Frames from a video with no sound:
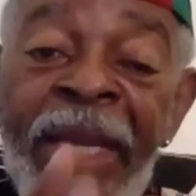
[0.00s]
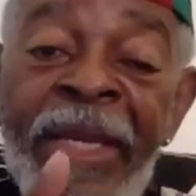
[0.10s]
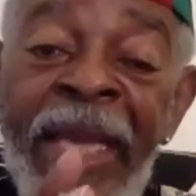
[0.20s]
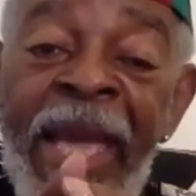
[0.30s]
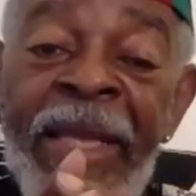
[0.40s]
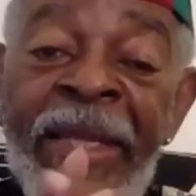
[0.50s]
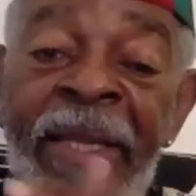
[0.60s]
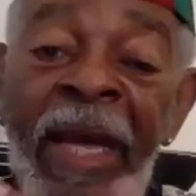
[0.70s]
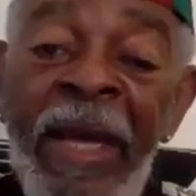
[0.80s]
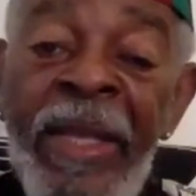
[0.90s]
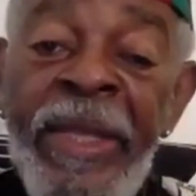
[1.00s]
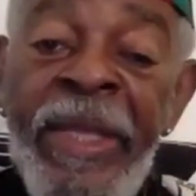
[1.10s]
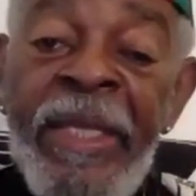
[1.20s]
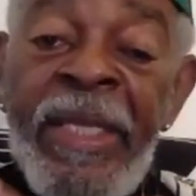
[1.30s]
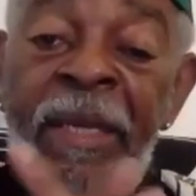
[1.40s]
again,
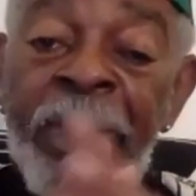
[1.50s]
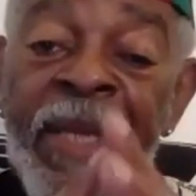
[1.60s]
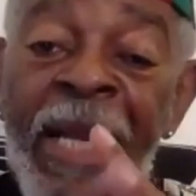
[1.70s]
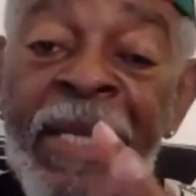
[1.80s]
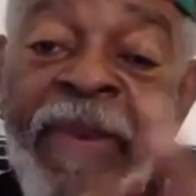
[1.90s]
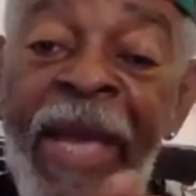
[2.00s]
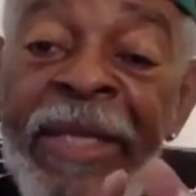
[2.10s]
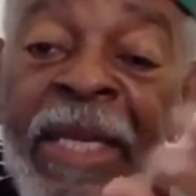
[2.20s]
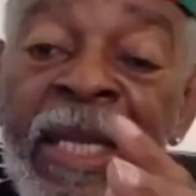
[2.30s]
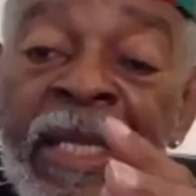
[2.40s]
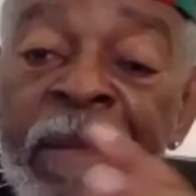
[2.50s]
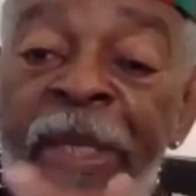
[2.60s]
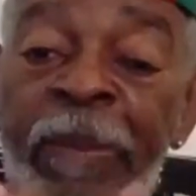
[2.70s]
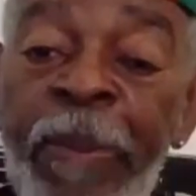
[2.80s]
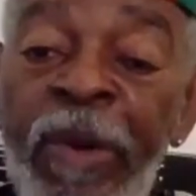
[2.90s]
this subjective idealism
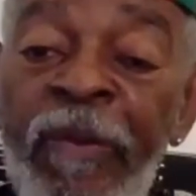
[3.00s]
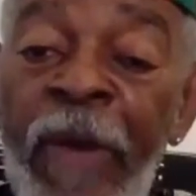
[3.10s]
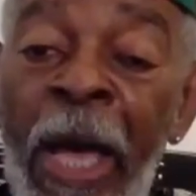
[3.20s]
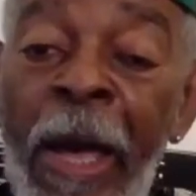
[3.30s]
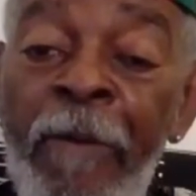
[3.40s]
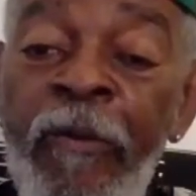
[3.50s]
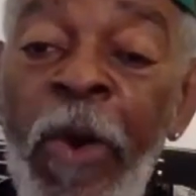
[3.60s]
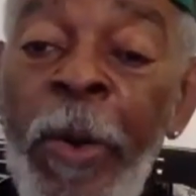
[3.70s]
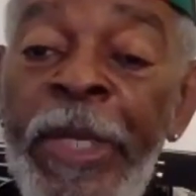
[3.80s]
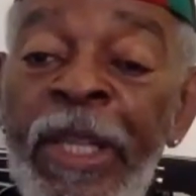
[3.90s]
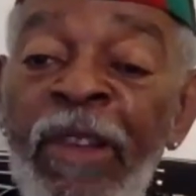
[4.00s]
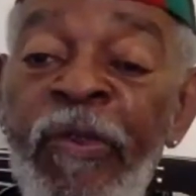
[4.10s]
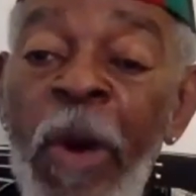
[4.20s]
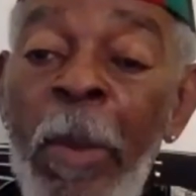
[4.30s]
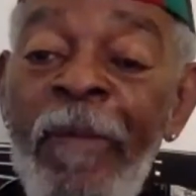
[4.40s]
is put forward in the
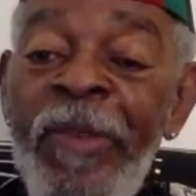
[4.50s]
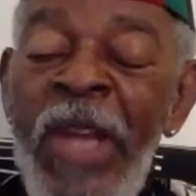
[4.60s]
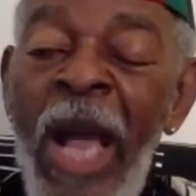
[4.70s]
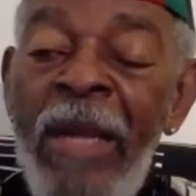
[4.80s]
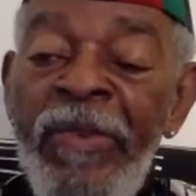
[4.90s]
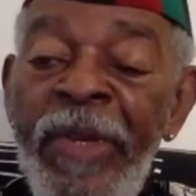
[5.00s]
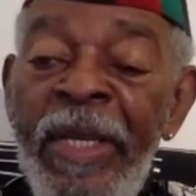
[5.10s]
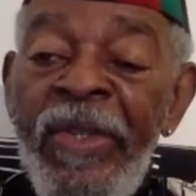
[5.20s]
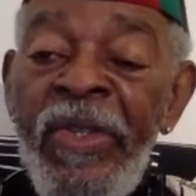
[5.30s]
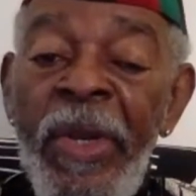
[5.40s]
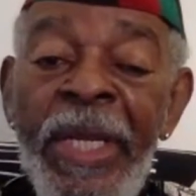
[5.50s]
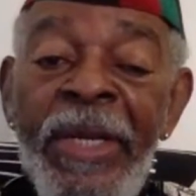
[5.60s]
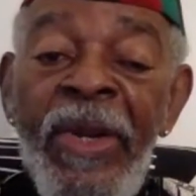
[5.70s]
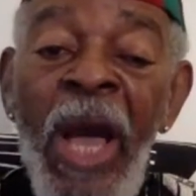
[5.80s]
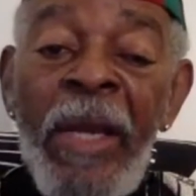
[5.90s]
form of doctrine
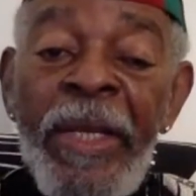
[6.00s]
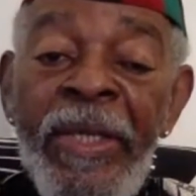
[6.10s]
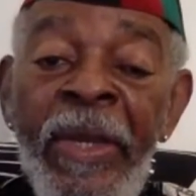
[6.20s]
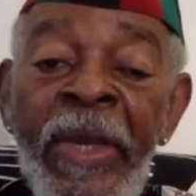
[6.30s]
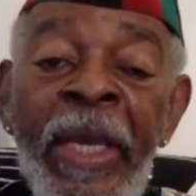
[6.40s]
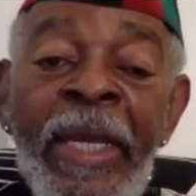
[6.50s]
concerning knowledge.